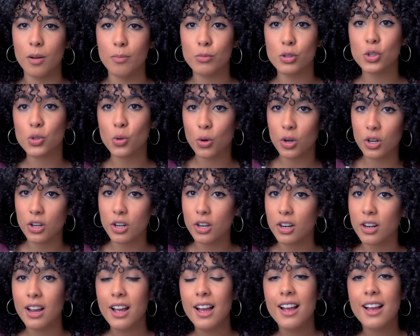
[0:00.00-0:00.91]

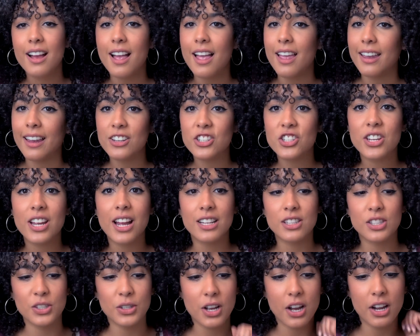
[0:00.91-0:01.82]
shorter. I actually
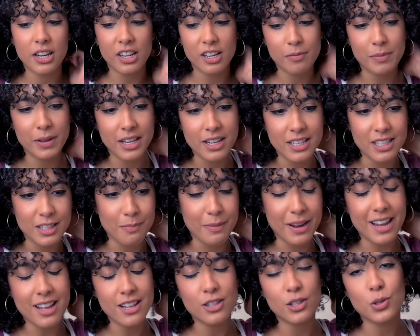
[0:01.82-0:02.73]
had to cut it because my
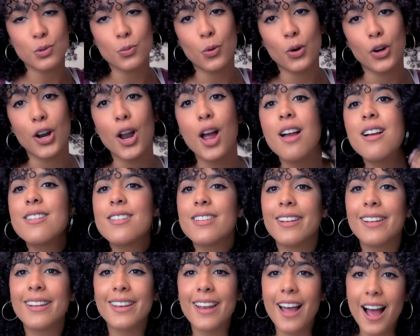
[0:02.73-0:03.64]
ends were
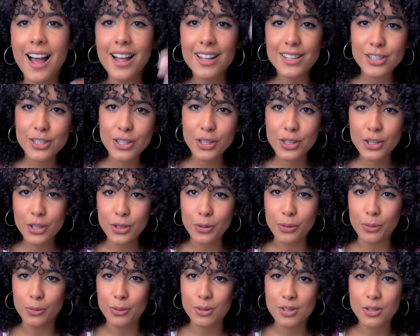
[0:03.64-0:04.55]
not
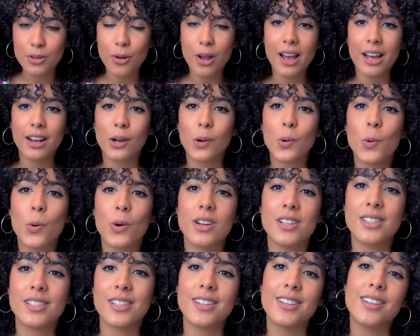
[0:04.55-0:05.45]
cute, so I had a
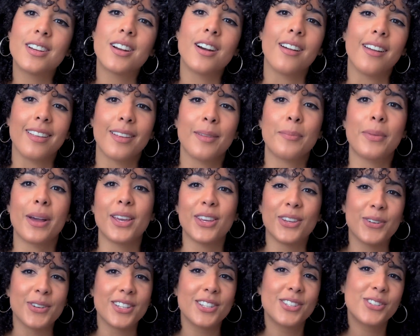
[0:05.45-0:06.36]
quarantine cut by
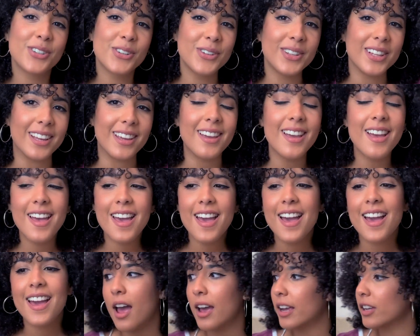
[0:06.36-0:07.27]
yours truly.
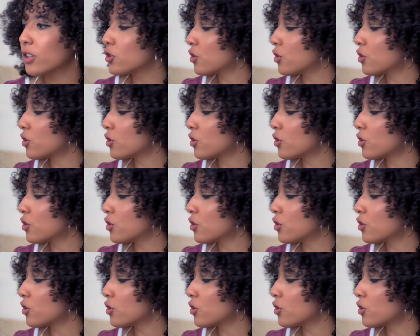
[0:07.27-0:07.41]
I